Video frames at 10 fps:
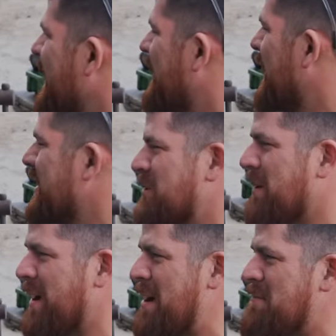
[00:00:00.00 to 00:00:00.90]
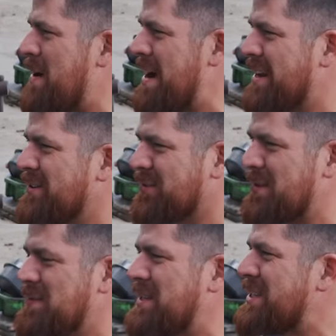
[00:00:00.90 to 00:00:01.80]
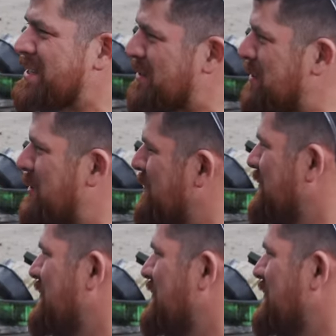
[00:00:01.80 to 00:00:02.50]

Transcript: And that's why I'm banned from the zoo.